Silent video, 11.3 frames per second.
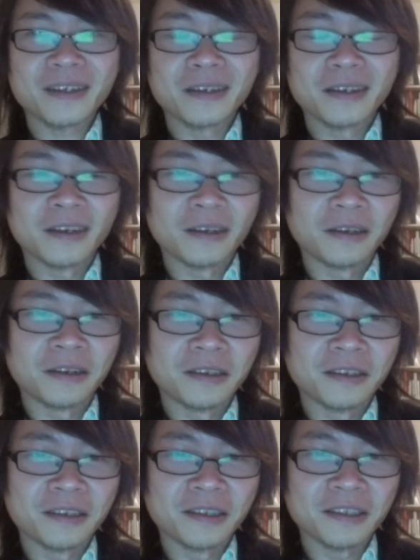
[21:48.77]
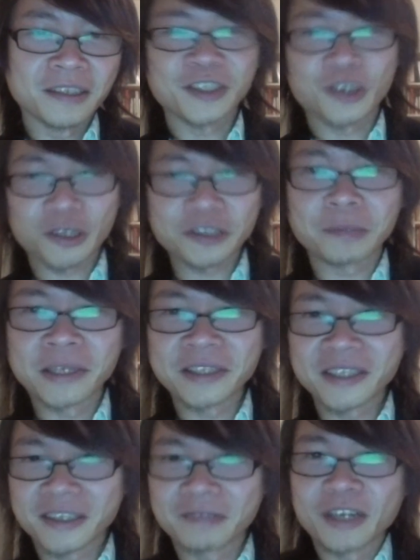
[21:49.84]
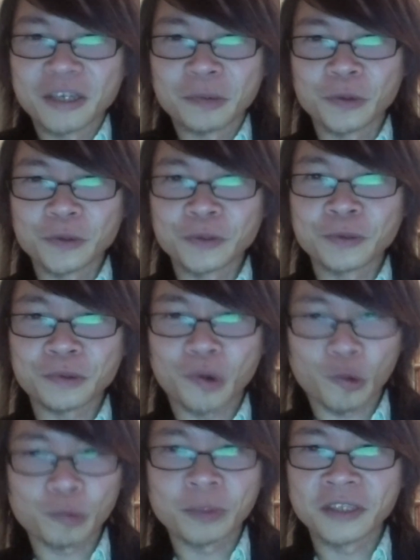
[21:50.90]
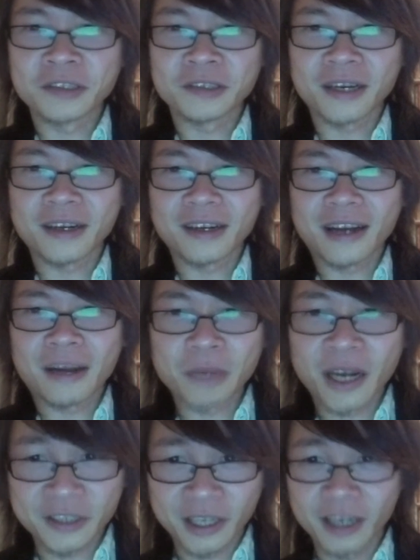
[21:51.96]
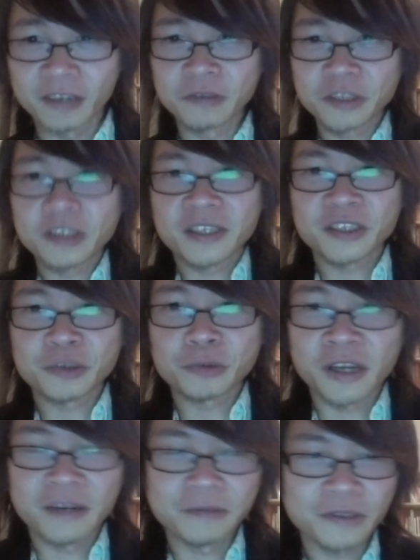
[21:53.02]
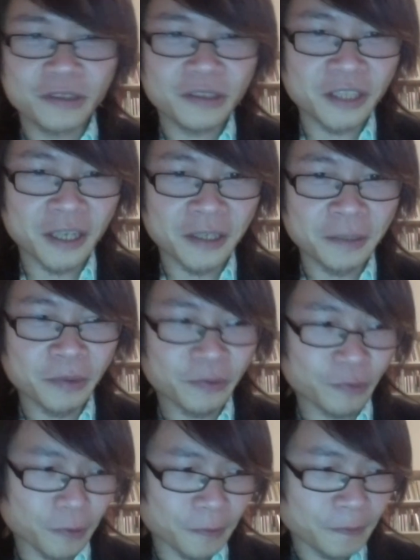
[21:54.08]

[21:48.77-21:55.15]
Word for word: Right. Uh, there's a lot of money available to mm-hmm. open up archives, as we have said before.